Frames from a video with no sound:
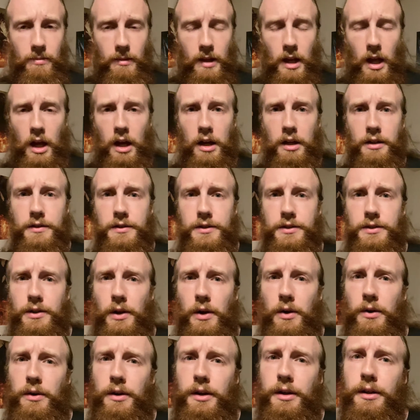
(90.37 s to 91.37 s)
and
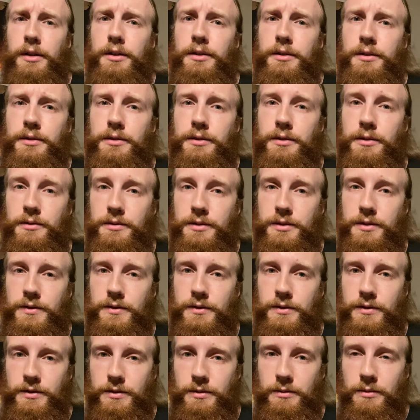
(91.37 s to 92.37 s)
starring
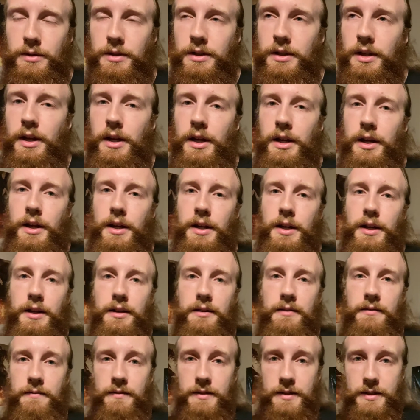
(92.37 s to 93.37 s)
Kristen Stewart,
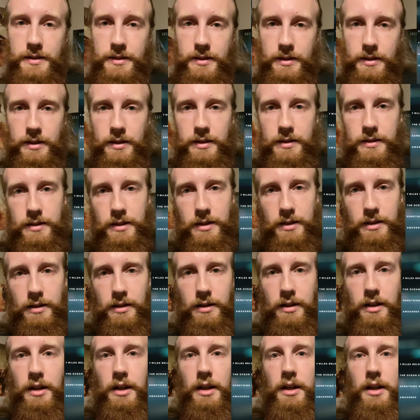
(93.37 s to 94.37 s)
Vincent
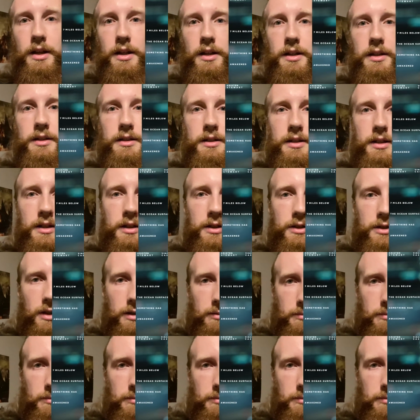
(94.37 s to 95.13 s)
Cassell, T.J.